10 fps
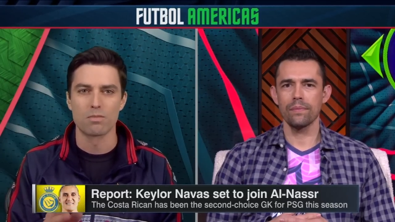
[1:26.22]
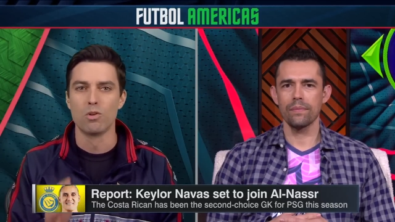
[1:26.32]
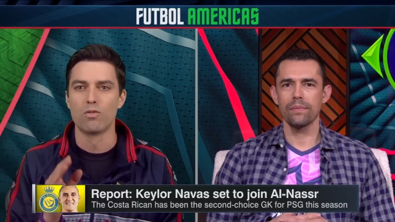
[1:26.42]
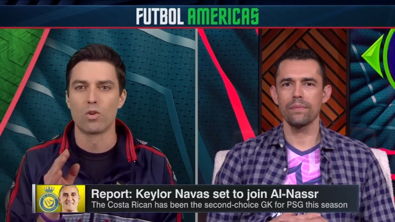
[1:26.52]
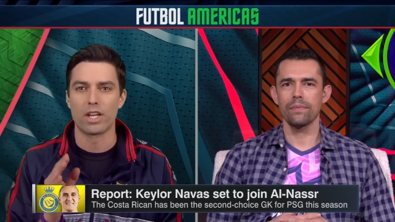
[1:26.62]

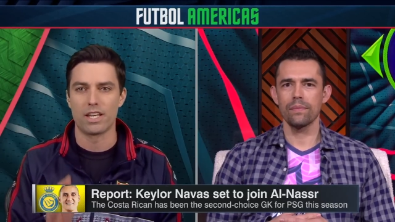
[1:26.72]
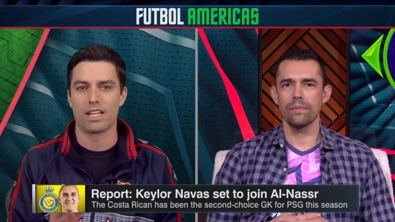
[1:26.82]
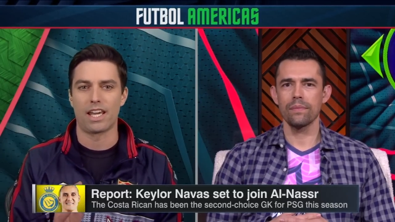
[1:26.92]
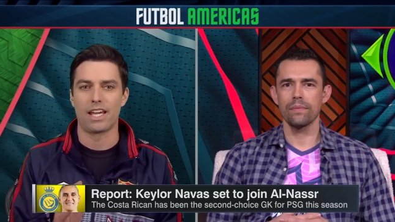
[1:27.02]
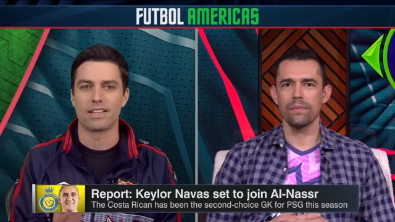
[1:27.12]
Speaker 1: move would
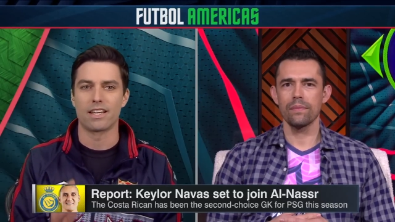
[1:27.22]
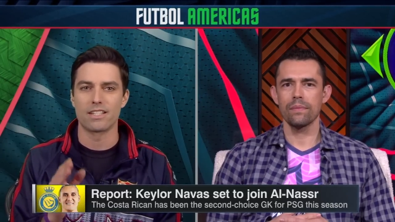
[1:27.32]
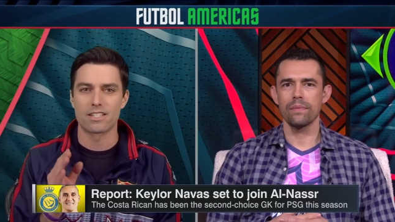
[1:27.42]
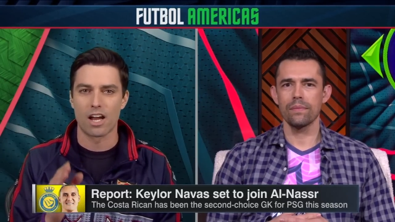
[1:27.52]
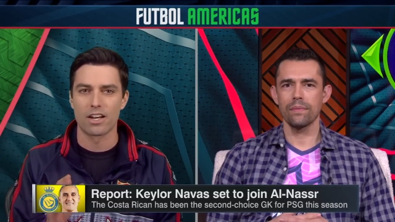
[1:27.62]
indicate, that
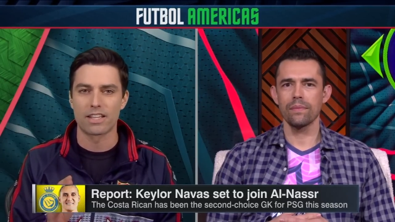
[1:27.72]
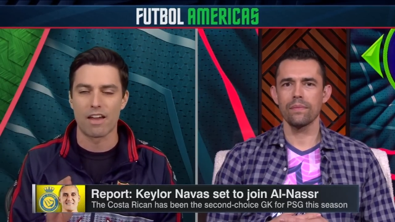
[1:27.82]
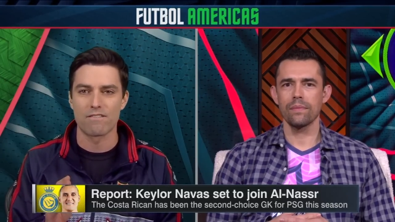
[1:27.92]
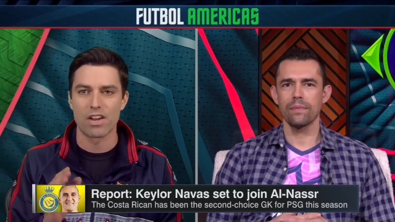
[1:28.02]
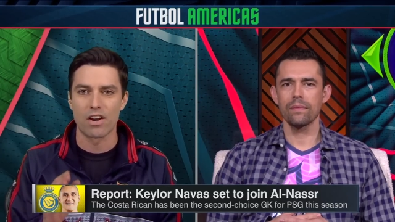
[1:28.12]
he's done at
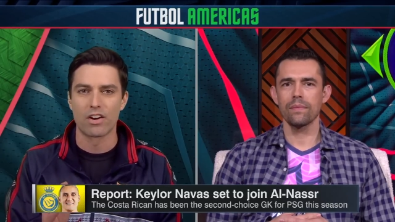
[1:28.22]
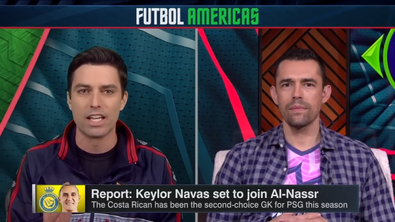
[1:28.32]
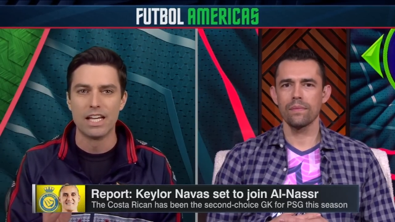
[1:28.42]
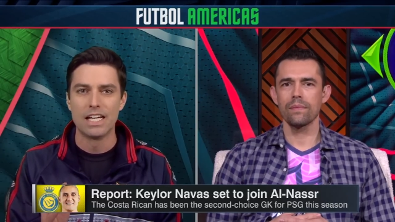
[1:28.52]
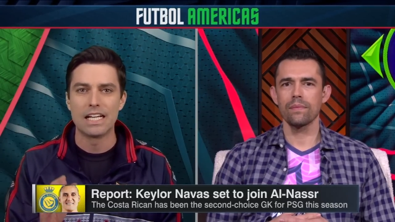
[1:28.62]
that
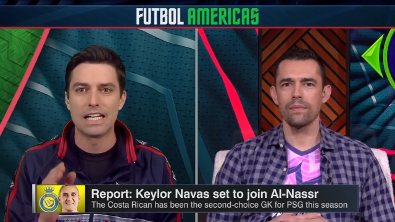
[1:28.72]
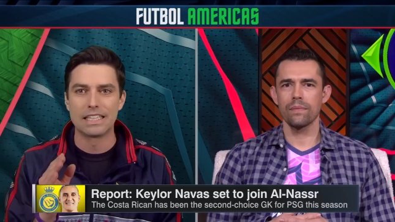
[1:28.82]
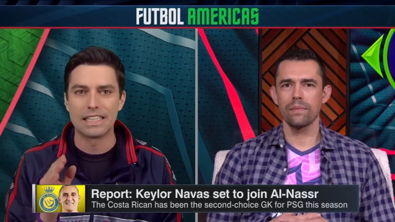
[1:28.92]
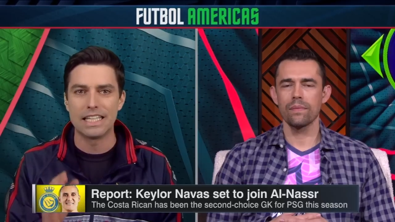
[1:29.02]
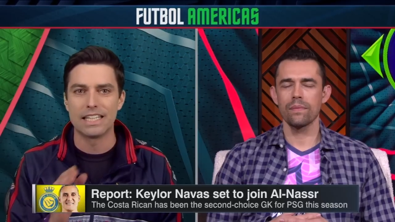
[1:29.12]
very
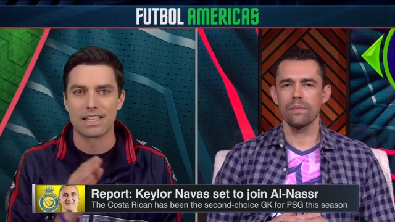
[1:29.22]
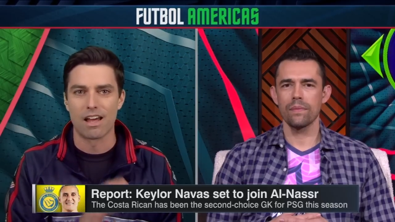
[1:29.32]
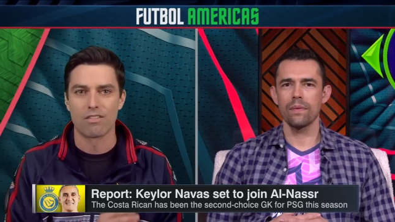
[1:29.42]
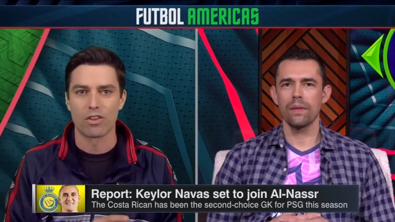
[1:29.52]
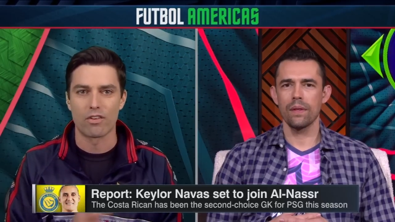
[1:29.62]
elite
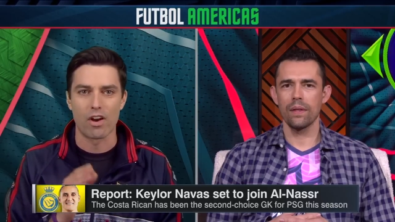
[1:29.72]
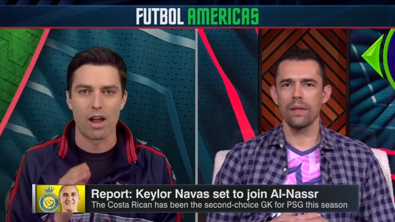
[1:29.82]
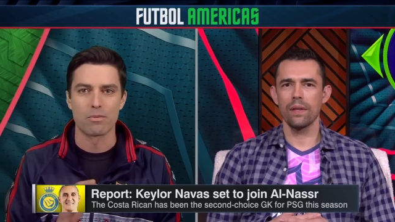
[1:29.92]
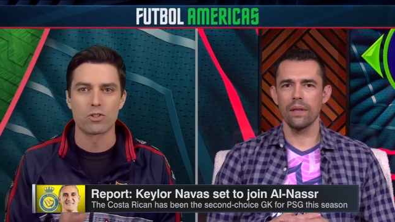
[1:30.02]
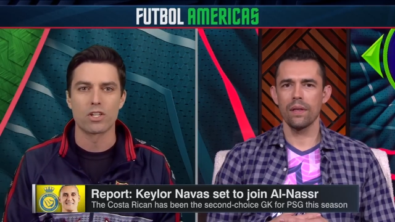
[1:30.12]
level, the
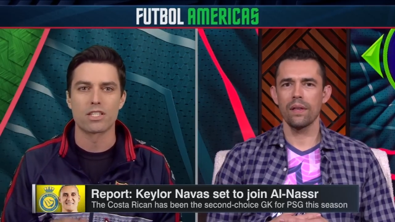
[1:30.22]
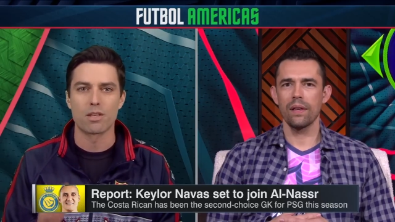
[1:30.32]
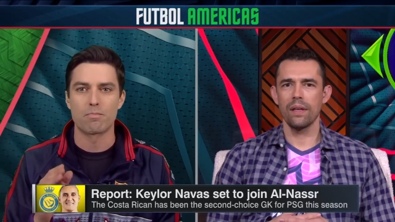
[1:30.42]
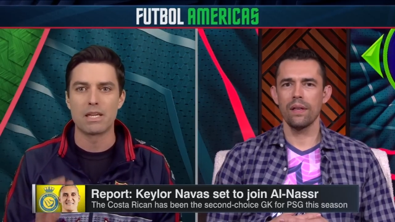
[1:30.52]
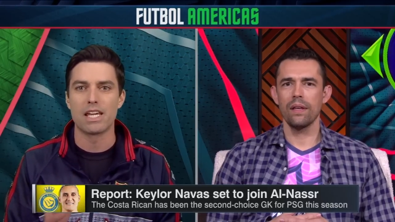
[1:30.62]
Real Madrid's,
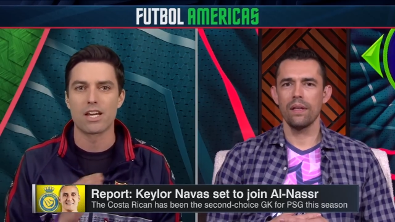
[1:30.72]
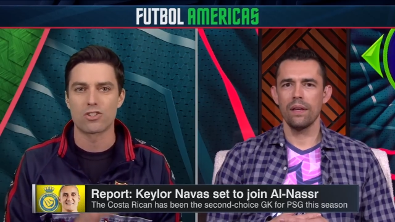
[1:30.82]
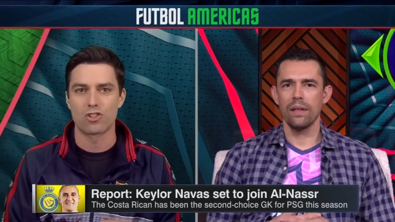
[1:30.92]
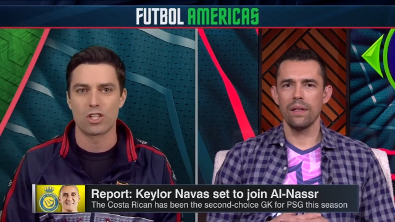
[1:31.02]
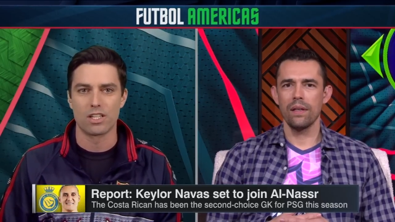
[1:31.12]
the P
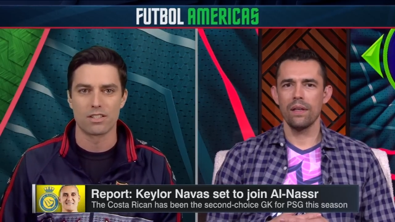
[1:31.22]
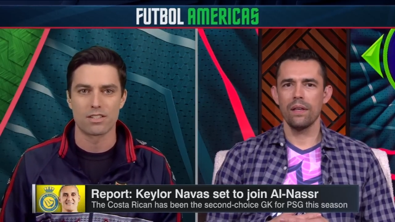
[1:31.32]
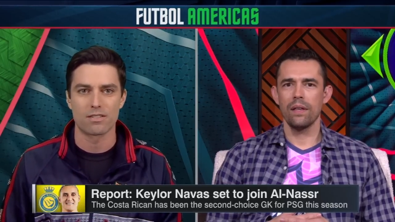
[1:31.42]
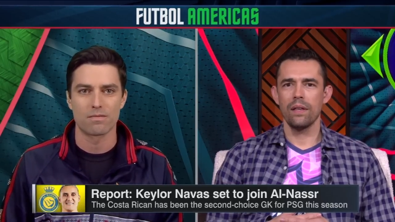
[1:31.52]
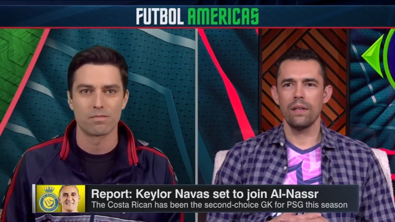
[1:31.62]
S
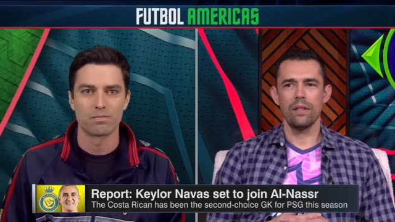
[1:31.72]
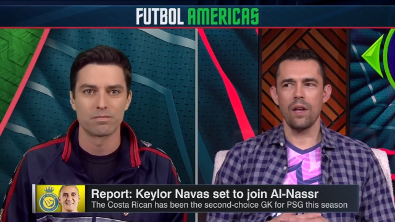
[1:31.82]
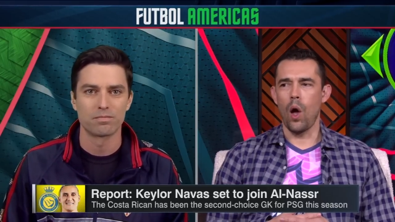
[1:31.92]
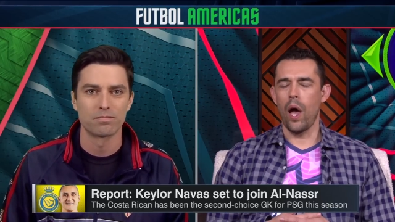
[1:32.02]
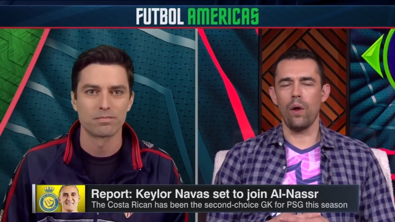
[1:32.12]
G's.
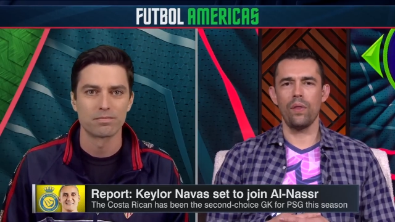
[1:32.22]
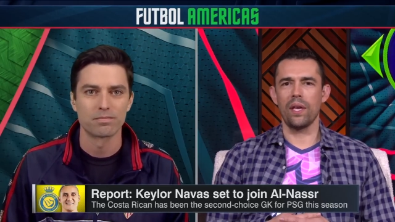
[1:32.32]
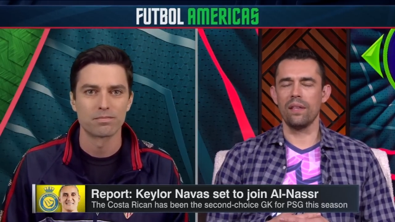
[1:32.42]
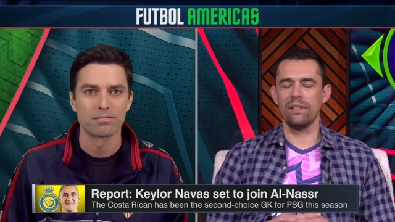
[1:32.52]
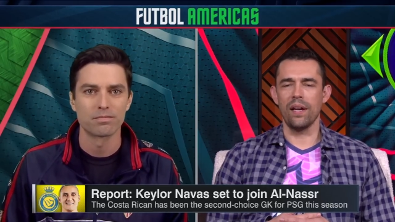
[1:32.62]
Speaker 2: No, I don't
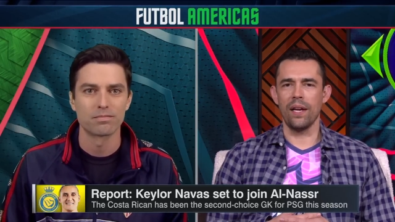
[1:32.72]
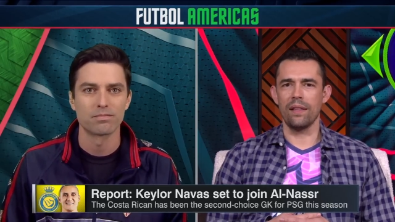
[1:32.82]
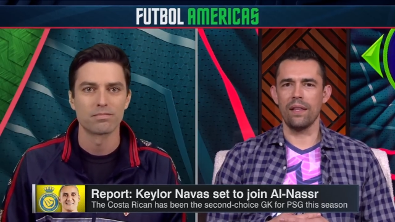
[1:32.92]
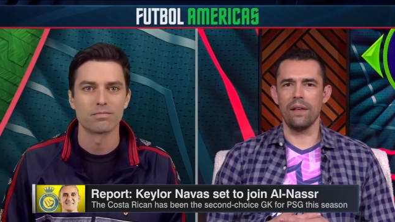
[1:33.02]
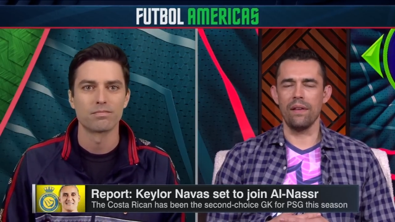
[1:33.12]
think he's done
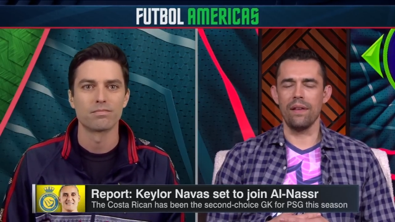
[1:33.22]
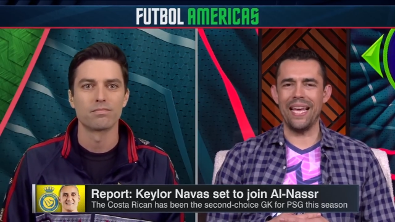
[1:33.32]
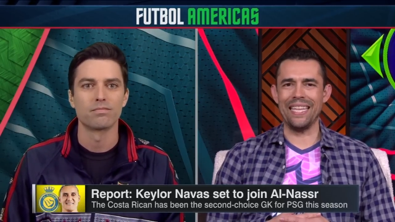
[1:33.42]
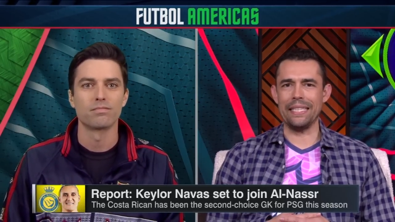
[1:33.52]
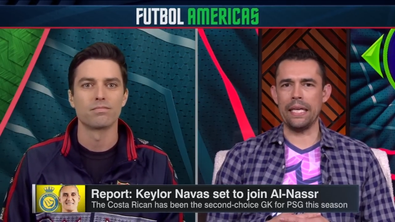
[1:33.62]
at the
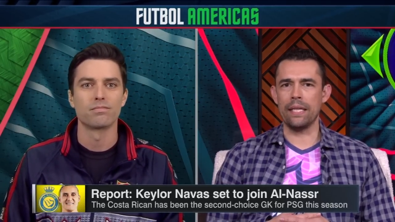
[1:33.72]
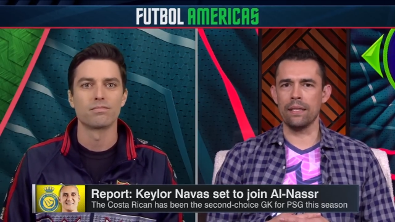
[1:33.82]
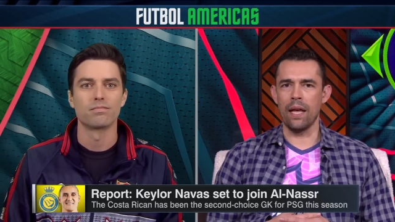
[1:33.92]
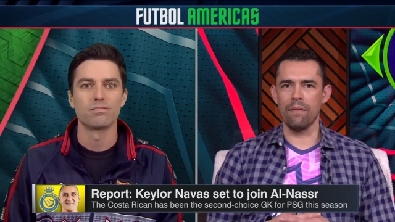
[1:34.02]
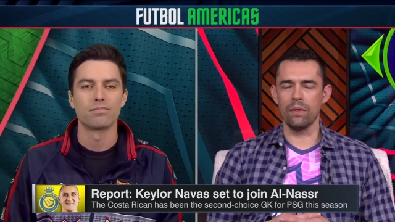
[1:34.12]
elite
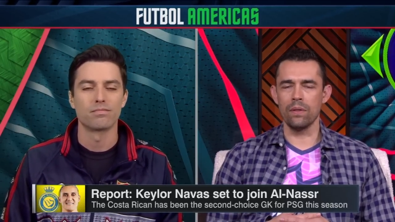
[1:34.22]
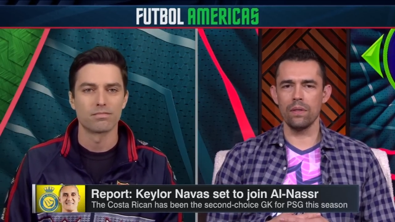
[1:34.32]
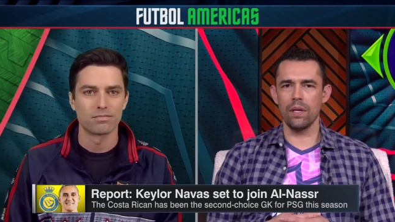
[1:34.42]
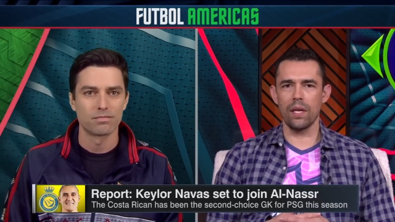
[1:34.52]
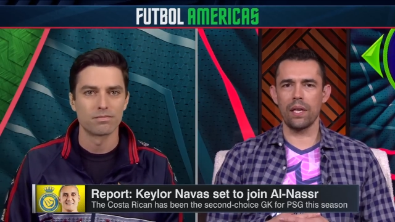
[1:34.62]
level.
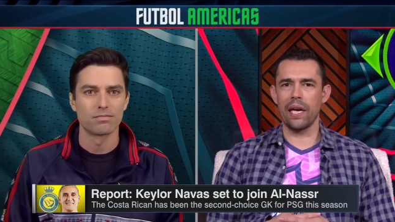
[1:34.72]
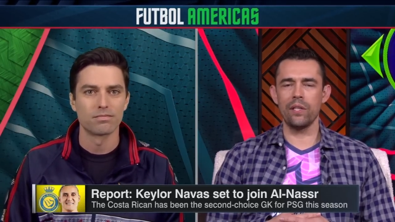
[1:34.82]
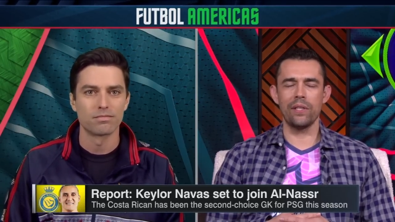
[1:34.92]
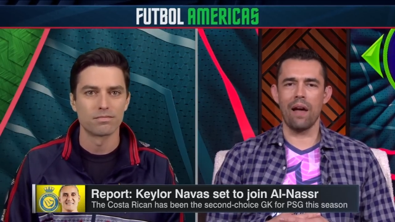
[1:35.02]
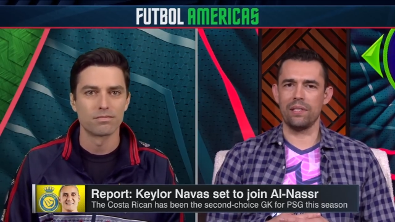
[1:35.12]

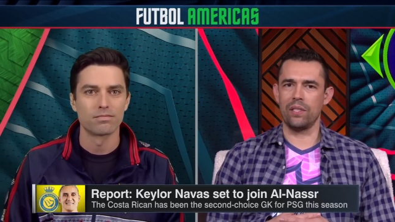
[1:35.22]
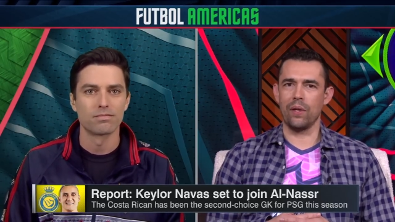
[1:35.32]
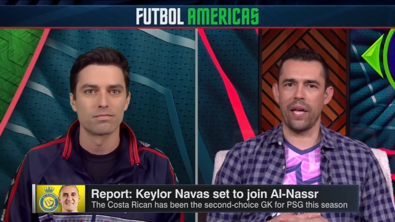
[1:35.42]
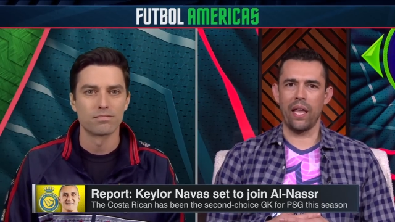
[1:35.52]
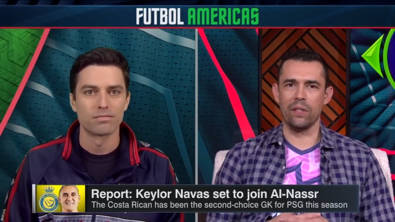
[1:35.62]
Keylor Navas is
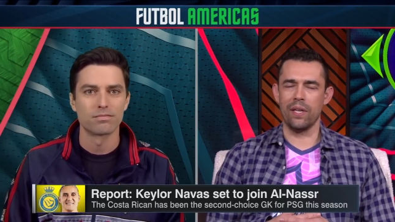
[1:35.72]
still Keylor